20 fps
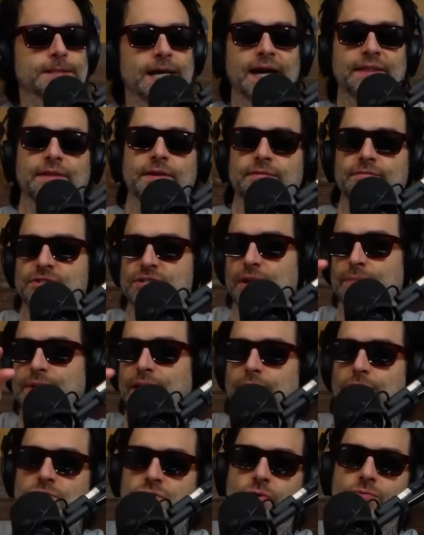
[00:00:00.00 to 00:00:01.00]
and the
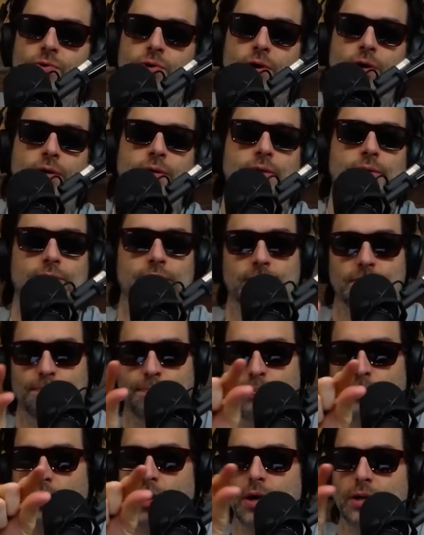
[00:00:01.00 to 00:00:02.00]
subtitles are wrong
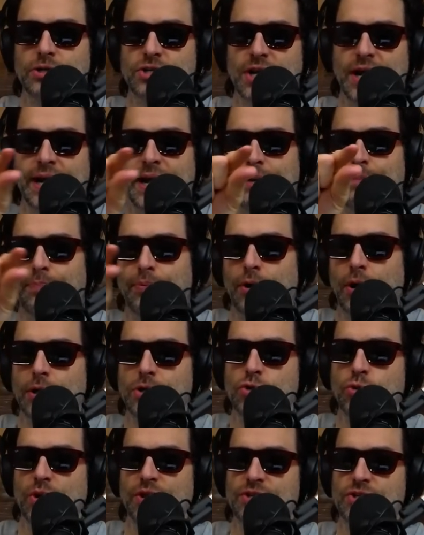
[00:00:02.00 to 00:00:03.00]
brunch i had
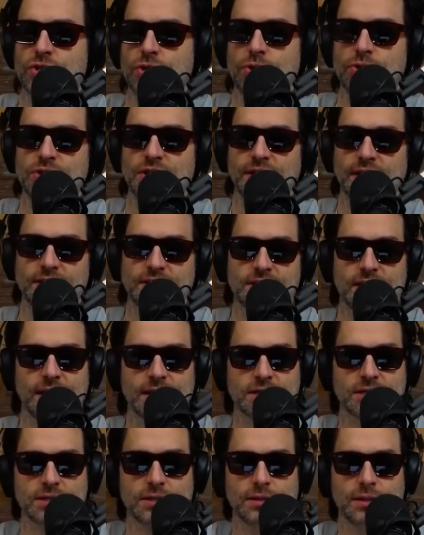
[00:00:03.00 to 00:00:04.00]
brunch with susan it
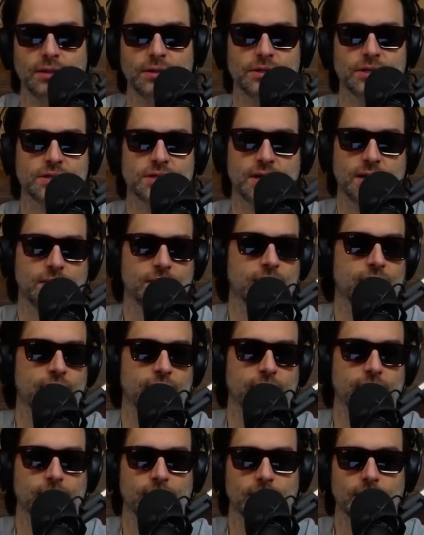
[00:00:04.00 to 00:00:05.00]
says and you're just like all
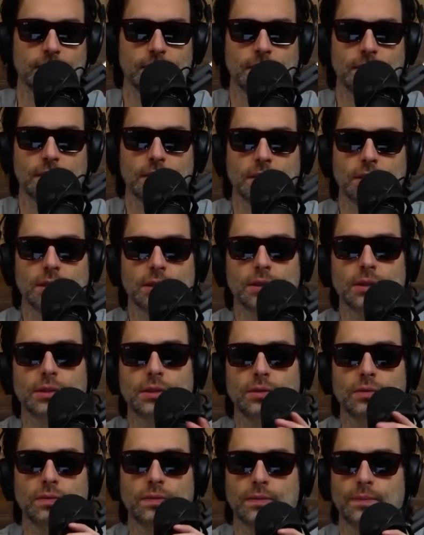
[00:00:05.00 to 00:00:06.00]
right
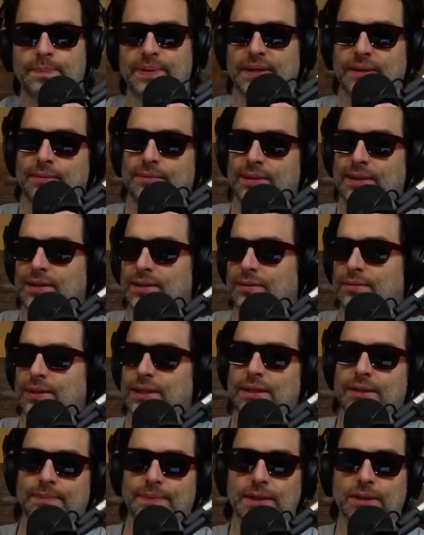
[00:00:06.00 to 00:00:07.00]
we'll pick, you know
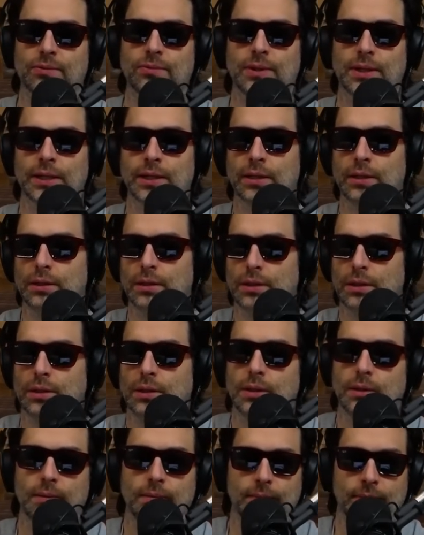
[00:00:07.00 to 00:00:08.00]
we got to pick one
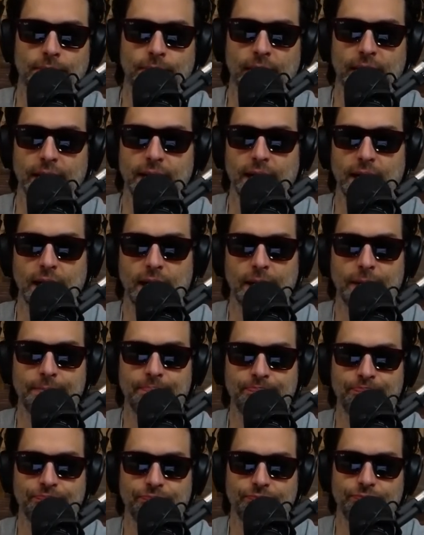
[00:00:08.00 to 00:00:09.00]
but
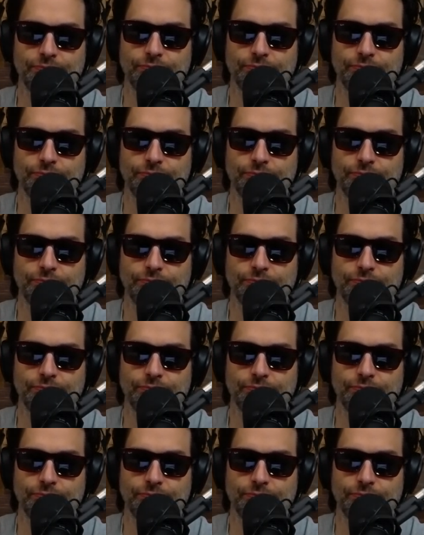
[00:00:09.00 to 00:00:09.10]
um